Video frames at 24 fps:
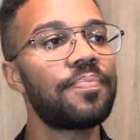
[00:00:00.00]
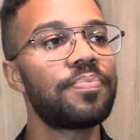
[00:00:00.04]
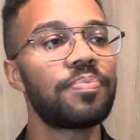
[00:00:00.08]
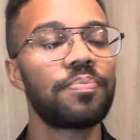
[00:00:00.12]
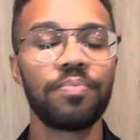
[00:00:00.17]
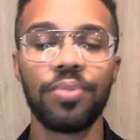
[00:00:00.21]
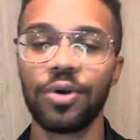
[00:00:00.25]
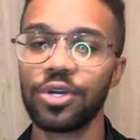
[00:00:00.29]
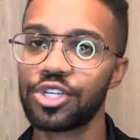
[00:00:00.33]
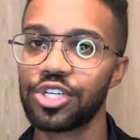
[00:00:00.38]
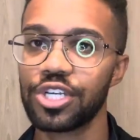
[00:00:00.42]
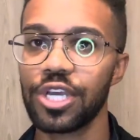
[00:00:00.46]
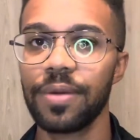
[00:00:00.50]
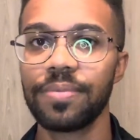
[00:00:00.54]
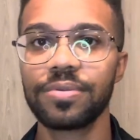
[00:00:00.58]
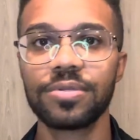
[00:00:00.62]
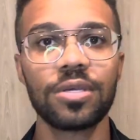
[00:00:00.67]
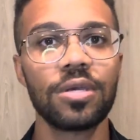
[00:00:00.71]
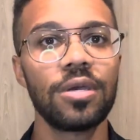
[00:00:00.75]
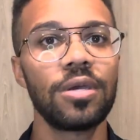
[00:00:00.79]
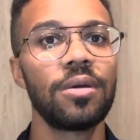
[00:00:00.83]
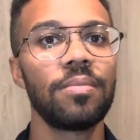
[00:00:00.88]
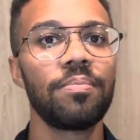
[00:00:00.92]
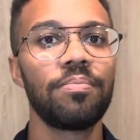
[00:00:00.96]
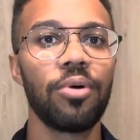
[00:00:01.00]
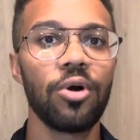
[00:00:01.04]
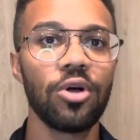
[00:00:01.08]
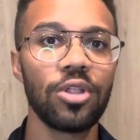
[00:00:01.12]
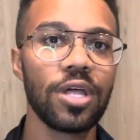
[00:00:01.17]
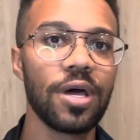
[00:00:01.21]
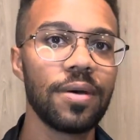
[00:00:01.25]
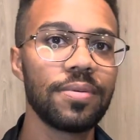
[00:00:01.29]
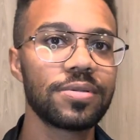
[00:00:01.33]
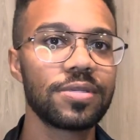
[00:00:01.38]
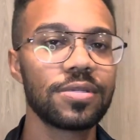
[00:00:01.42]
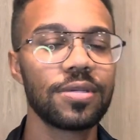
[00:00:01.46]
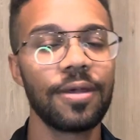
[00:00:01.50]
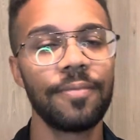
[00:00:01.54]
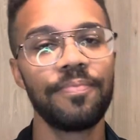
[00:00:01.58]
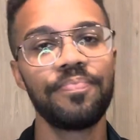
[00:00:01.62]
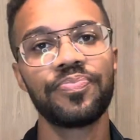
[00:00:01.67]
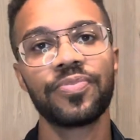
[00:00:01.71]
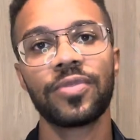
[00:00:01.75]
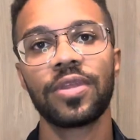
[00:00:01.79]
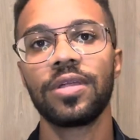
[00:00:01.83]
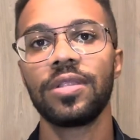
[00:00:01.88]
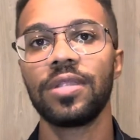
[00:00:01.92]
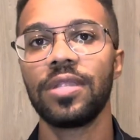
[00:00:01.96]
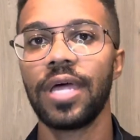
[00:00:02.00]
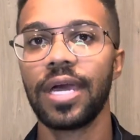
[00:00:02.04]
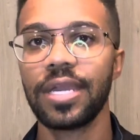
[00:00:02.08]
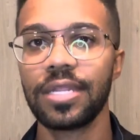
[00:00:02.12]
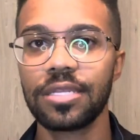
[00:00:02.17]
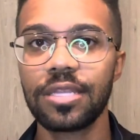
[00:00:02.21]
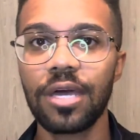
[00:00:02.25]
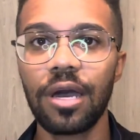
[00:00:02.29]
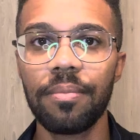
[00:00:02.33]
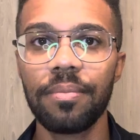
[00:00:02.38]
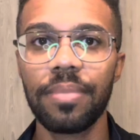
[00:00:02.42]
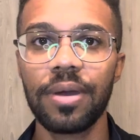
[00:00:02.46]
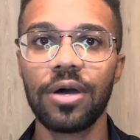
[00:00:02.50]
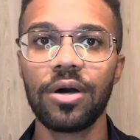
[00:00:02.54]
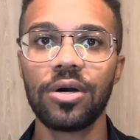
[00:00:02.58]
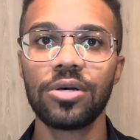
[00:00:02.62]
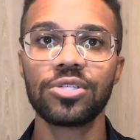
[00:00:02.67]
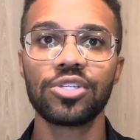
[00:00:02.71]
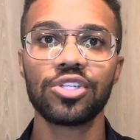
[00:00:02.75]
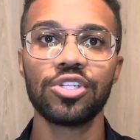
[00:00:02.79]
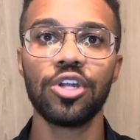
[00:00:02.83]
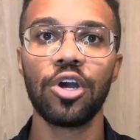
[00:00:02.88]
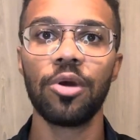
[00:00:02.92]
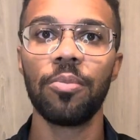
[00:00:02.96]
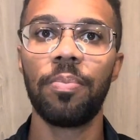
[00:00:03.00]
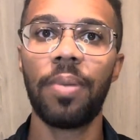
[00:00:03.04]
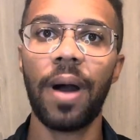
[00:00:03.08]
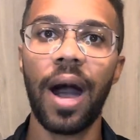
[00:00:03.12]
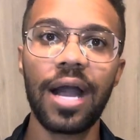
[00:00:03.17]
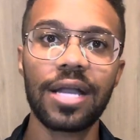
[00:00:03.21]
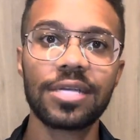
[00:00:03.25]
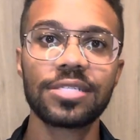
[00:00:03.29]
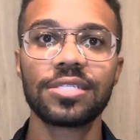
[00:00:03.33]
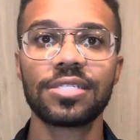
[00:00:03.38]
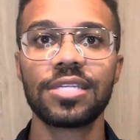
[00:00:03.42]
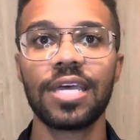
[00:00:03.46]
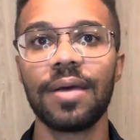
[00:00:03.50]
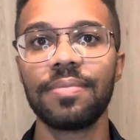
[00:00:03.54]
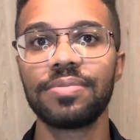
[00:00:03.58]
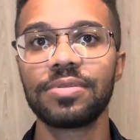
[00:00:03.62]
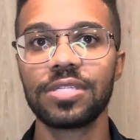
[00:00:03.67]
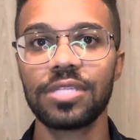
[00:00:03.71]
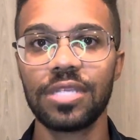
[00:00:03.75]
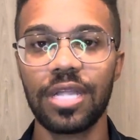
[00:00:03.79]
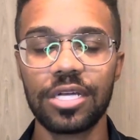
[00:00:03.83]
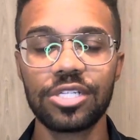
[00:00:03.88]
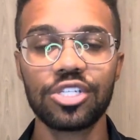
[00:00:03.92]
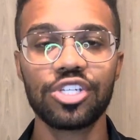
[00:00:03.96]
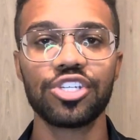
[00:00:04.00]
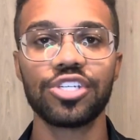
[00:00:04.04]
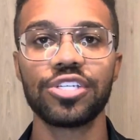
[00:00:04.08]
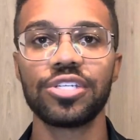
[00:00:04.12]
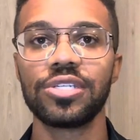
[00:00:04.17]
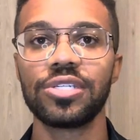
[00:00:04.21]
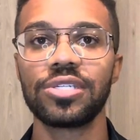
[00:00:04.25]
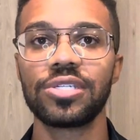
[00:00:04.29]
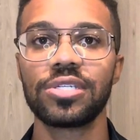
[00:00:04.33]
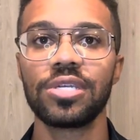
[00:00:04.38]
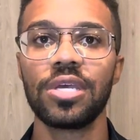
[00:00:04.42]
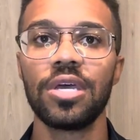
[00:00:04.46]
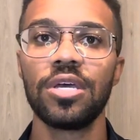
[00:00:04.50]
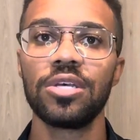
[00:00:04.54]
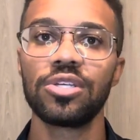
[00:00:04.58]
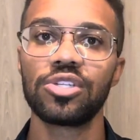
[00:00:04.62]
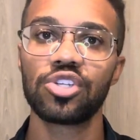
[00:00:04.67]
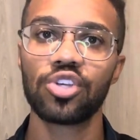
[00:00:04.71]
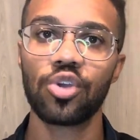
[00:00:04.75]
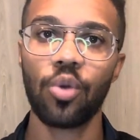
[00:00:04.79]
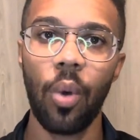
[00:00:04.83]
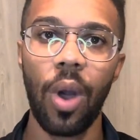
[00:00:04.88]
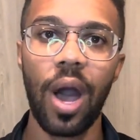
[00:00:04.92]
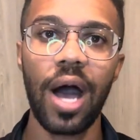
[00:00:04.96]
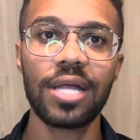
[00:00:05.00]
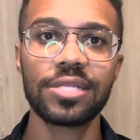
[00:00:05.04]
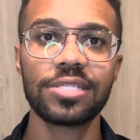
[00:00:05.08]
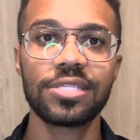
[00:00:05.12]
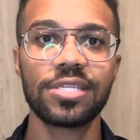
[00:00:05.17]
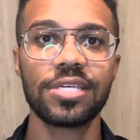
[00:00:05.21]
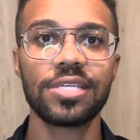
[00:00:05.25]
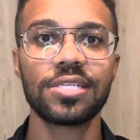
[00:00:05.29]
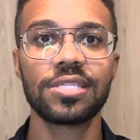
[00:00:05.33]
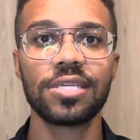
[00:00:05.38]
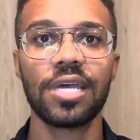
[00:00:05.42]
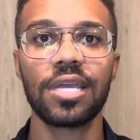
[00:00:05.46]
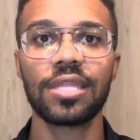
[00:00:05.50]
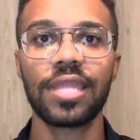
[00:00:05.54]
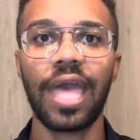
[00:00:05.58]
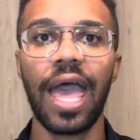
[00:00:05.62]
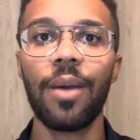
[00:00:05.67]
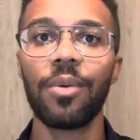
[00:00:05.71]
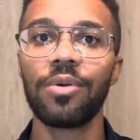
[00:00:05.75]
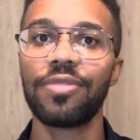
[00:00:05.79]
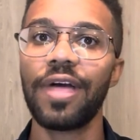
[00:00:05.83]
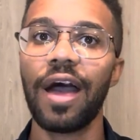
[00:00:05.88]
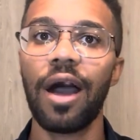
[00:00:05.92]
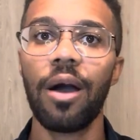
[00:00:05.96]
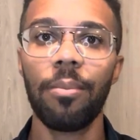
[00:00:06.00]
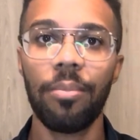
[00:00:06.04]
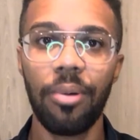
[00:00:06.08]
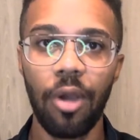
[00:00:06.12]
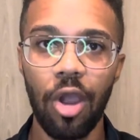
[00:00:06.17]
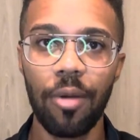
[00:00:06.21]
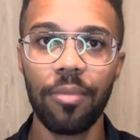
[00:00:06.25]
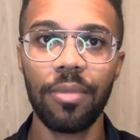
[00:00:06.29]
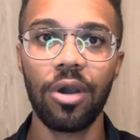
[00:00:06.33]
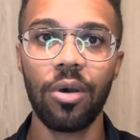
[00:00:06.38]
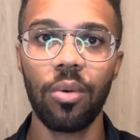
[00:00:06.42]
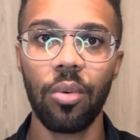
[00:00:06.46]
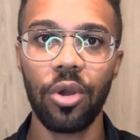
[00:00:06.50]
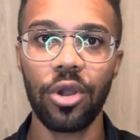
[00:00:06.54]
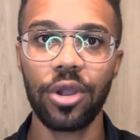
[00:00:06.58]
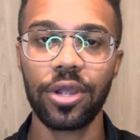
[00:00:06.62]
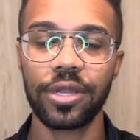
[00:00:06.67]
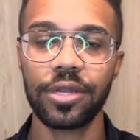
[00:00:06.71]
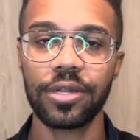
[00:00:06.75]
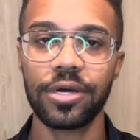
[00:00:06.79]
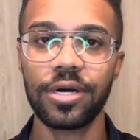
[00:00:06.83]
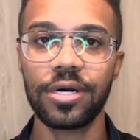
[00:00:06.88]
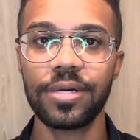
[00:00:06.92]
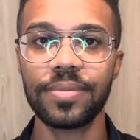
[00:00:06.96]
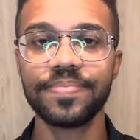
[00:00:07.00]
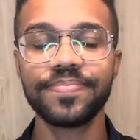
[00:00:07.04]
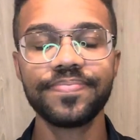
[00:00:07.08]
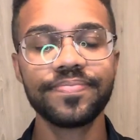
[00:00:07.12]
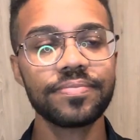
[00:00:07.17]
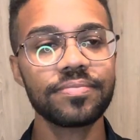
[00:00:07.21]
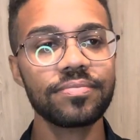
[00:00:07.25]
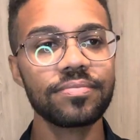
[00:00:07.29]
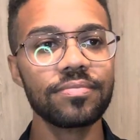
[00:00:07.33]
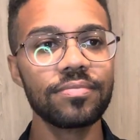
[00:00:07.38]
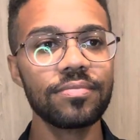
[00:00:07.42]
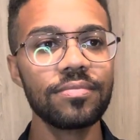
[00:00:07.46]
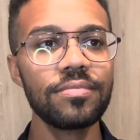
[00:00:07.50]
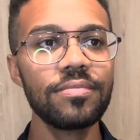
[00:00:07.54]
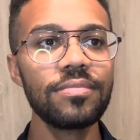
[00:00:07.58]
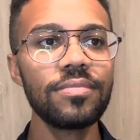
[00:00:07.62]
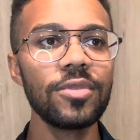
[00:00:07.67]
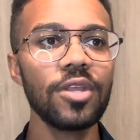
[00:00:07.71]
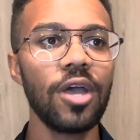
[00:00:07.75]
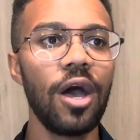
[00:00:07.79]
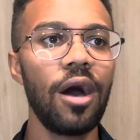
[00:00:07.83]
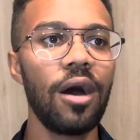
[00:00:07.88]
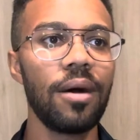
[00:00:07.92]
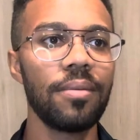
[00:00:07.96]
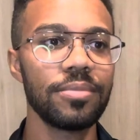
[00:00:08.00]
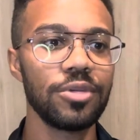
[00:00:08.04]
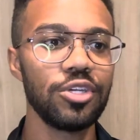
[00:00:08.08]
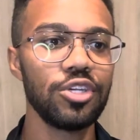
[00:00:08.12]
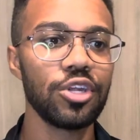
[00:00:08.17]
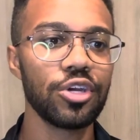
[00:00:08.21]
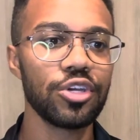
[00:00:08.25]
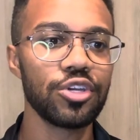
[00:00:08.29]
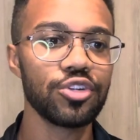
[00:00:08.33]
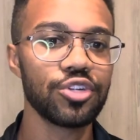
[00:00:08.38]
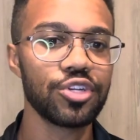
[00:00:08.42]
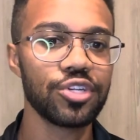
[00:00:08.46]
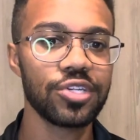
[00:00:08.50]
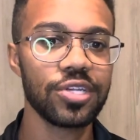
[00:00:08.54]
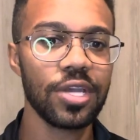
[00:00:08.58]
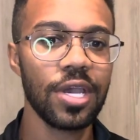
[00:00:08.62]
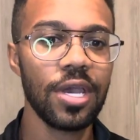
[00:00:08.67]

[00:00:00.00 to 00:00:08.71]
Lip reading: Push-ups, pull-ups, light dumbbells, box steps, lunges, squats, things like that without barbell work at all. You're just